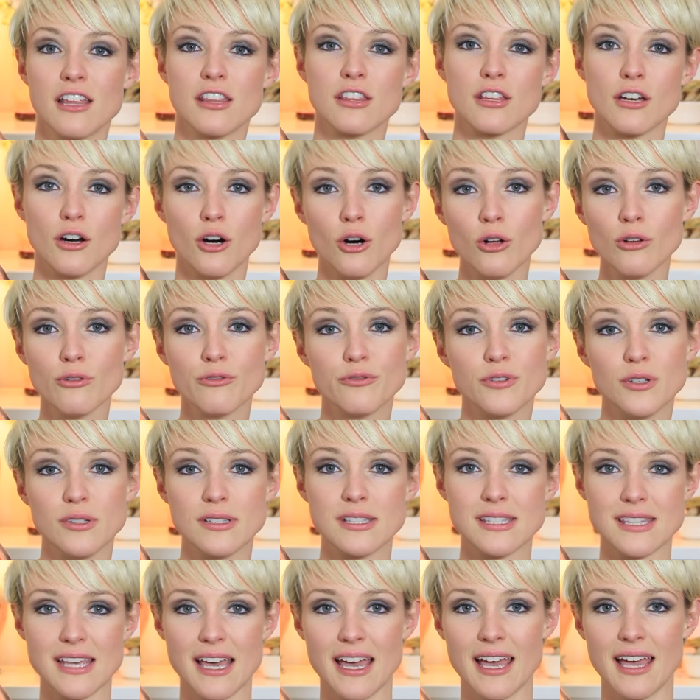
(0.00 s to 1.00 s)
the Whole
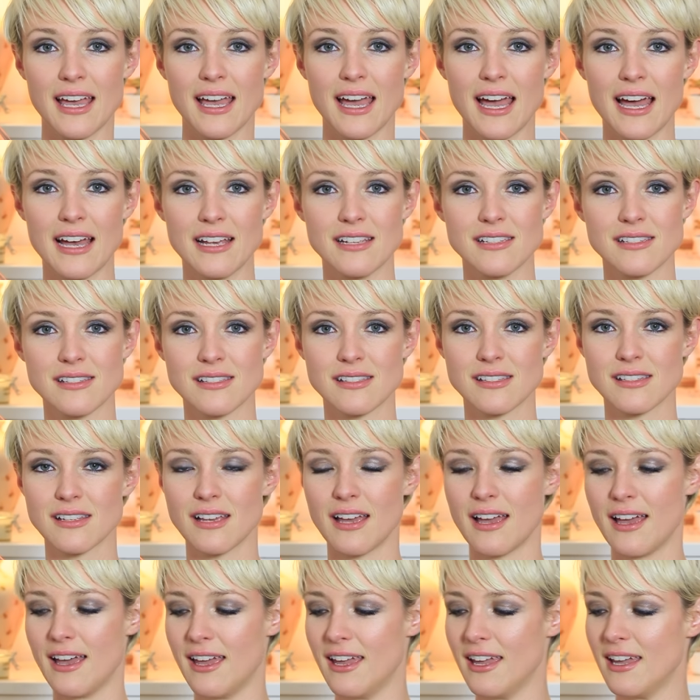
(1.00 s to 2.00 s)
Foods there has
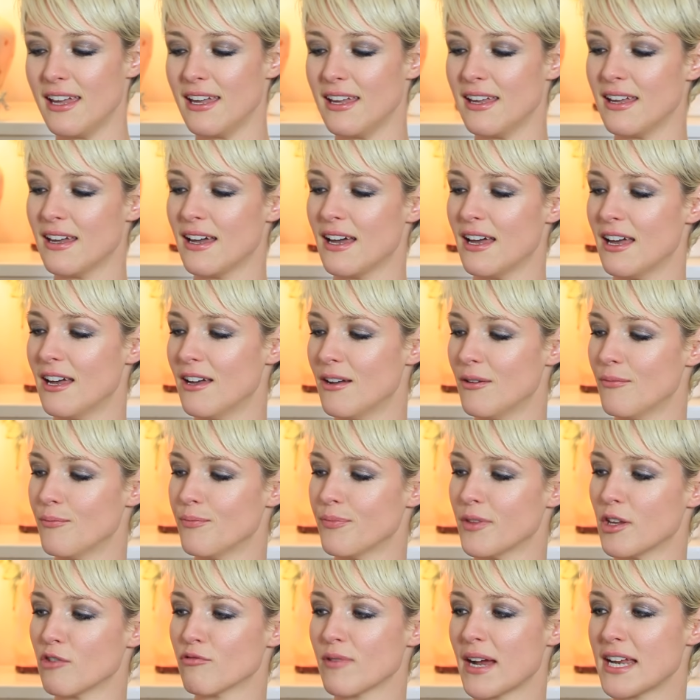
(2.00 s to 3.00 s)
a
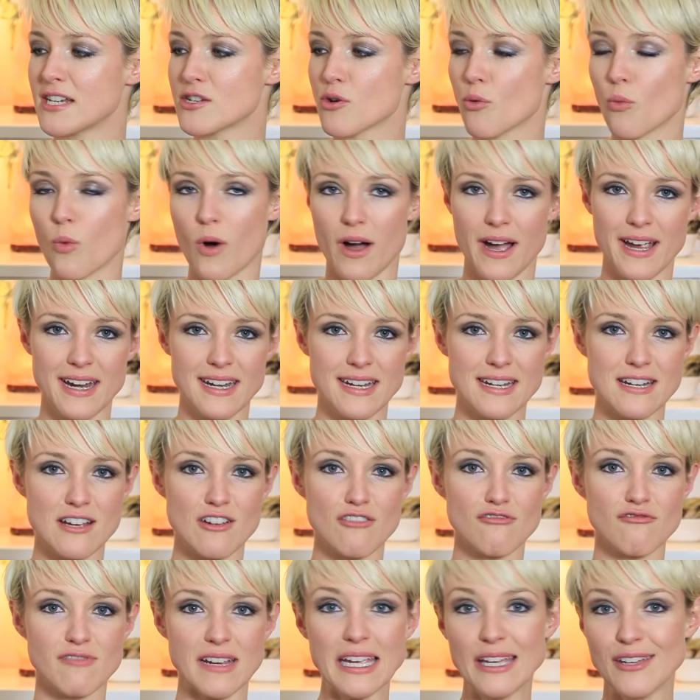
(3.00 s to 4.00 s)
red wine
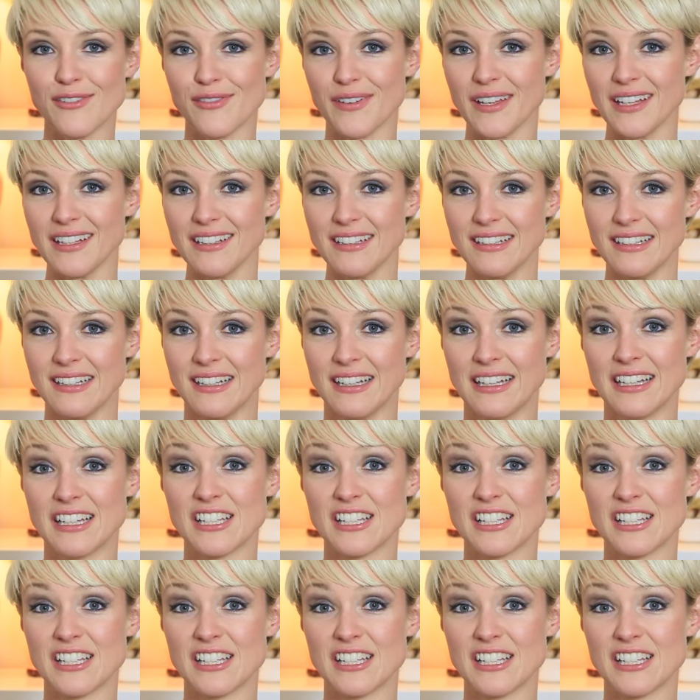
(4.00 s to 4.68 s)
refill,